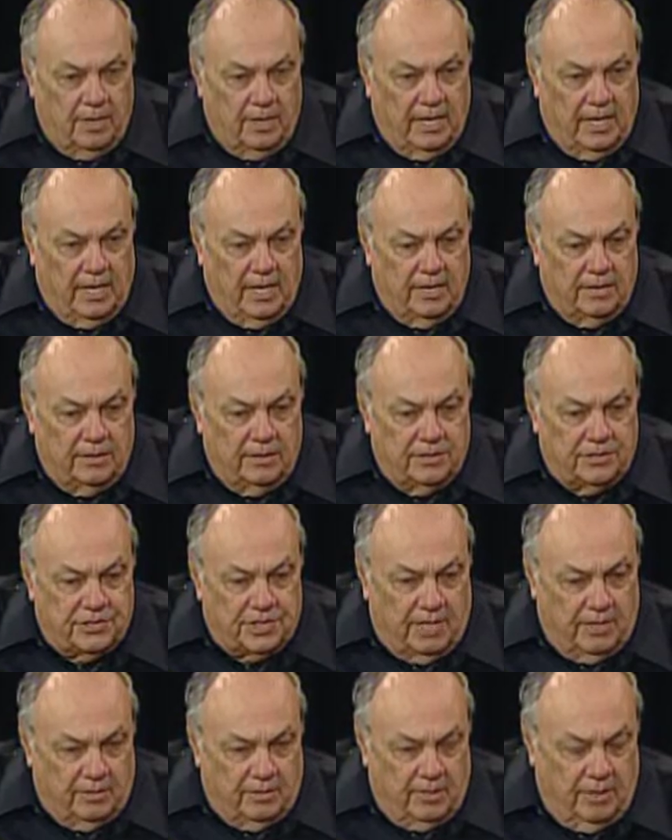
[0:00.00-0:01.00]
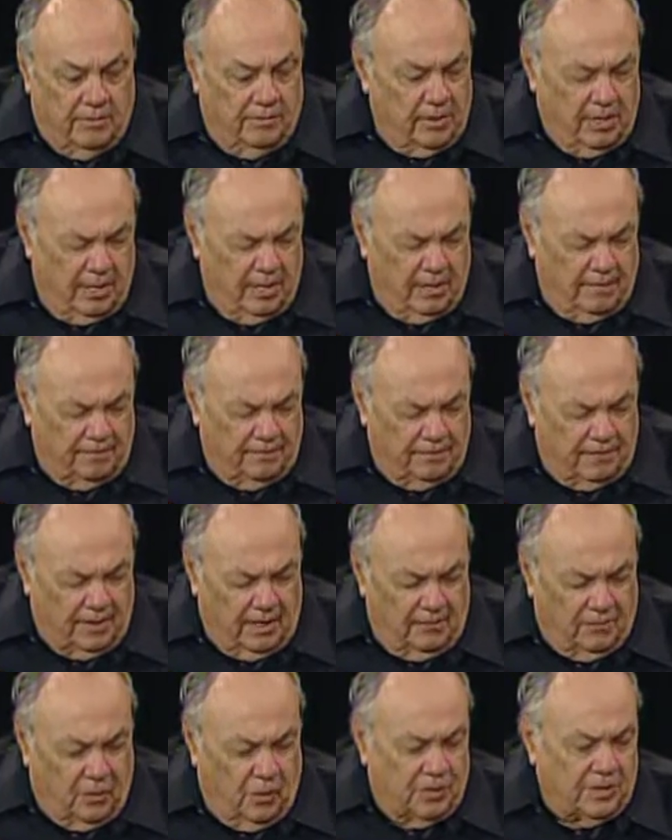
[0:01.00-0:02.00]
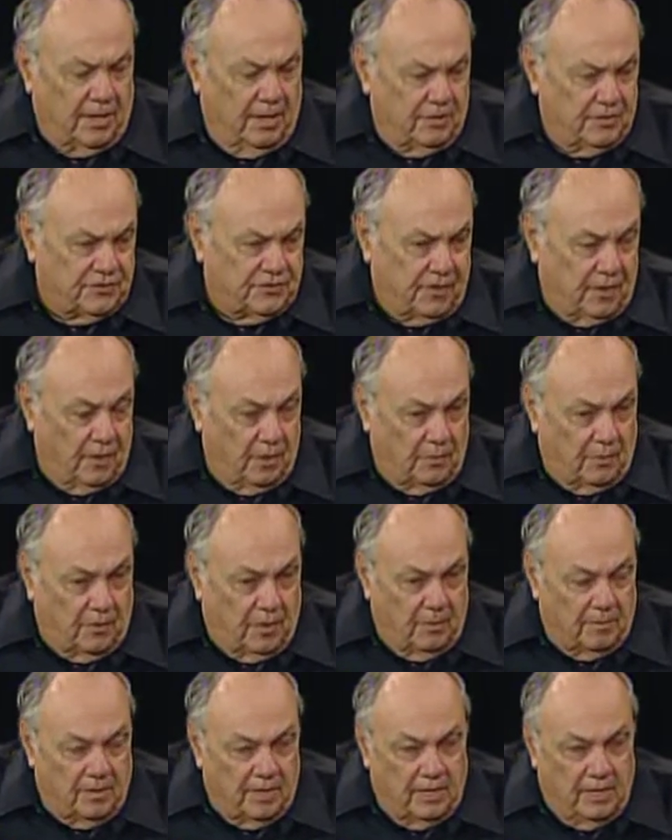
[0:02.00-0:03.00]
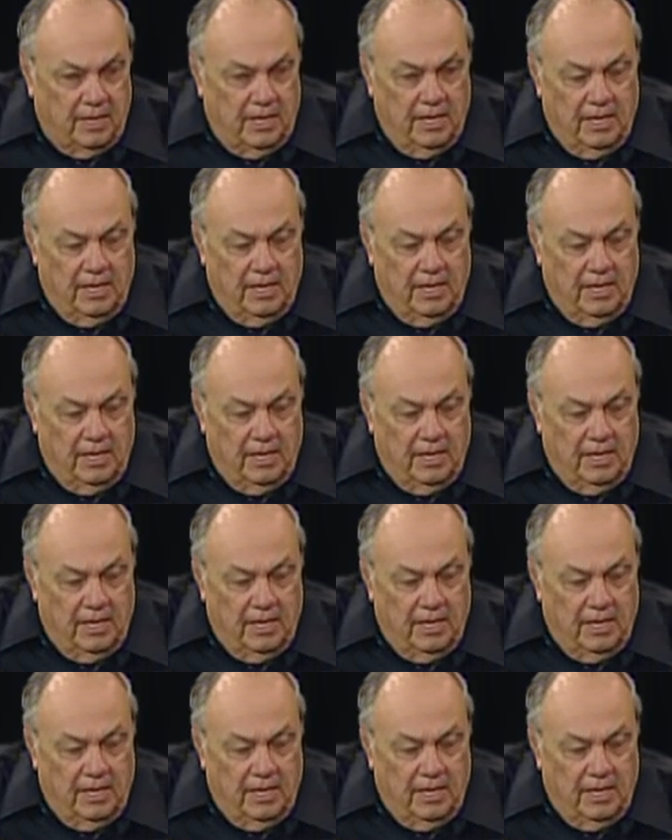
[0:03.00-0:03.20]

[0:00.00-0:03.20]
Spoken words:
and Fort Thomas Fire Department